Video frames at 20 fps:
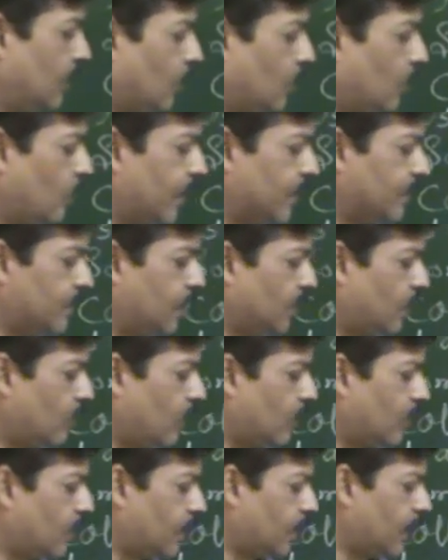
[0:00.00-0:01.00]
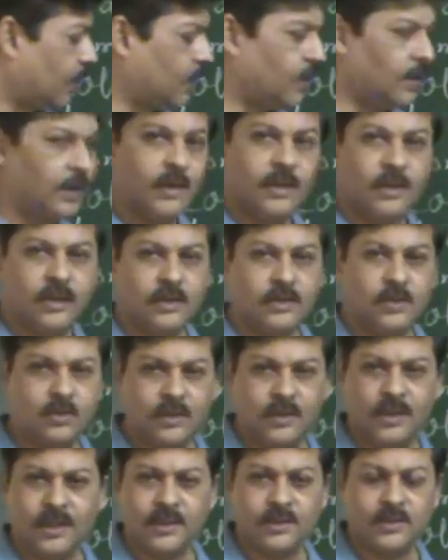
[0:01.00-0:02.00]
quasi contract.
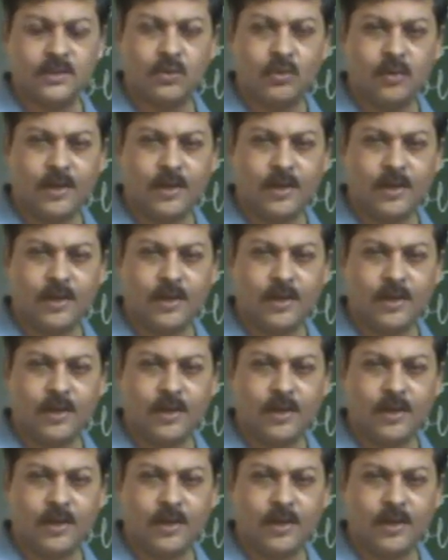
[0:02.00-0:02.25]
So there is no